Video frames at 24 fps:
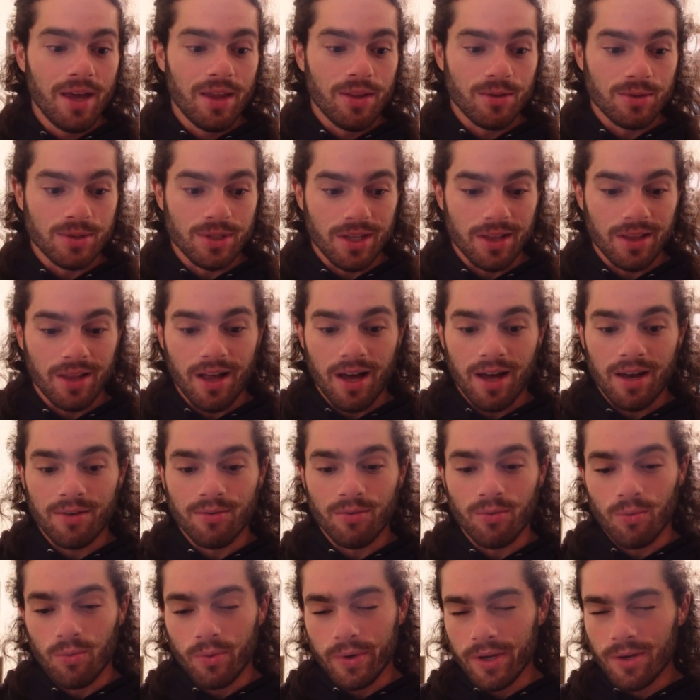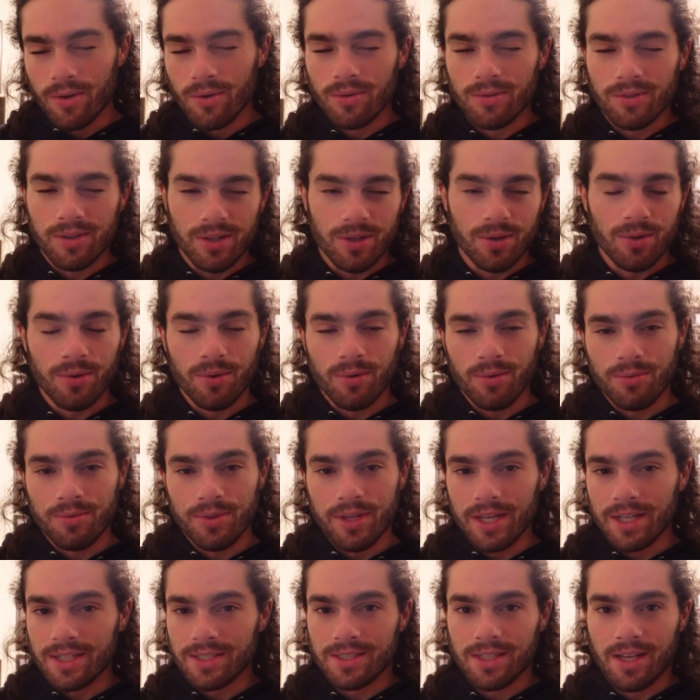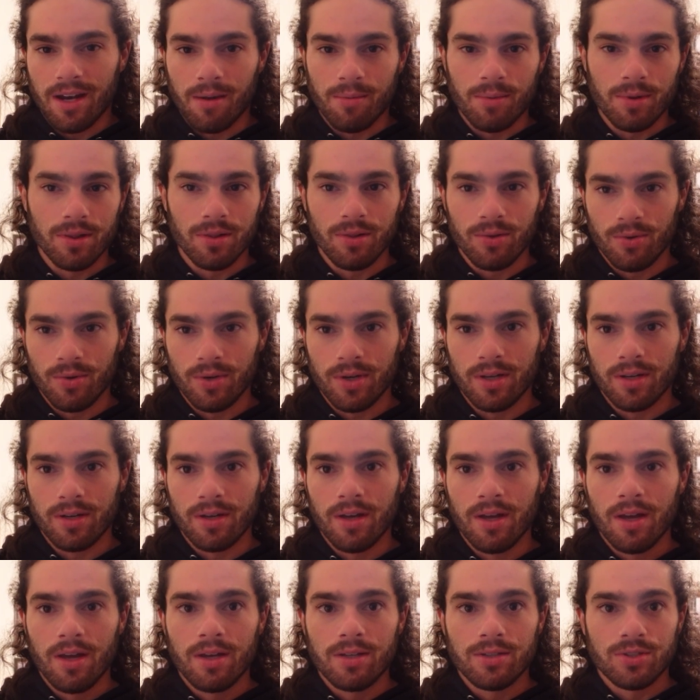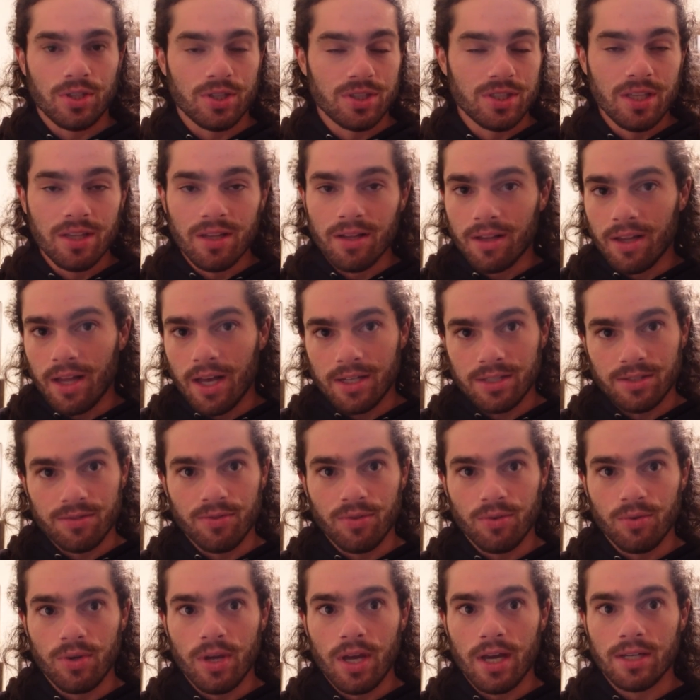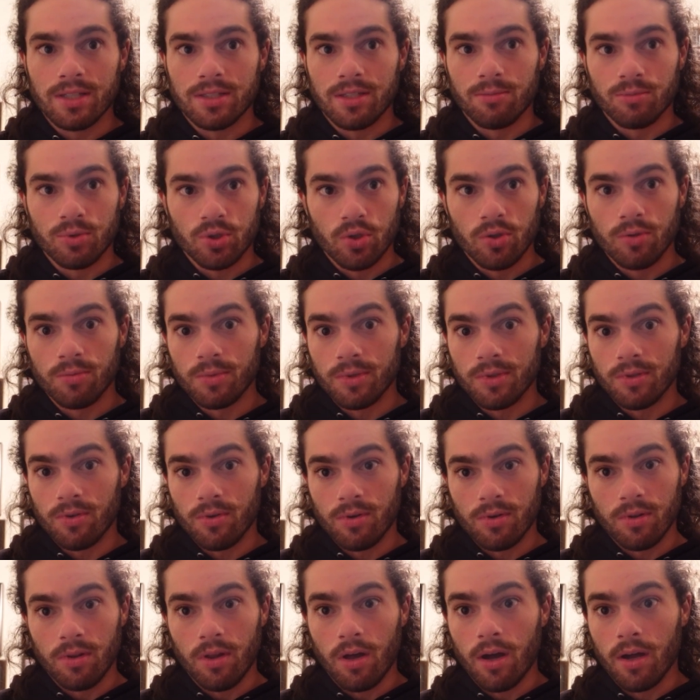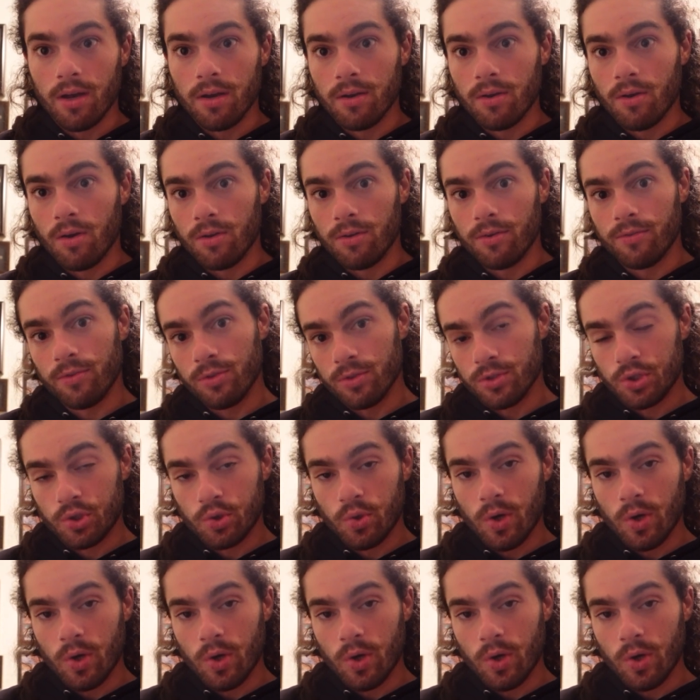There's a lot of weird little things that I've been learning just in the last few days. I'm sure I'm going to learn a lot on the first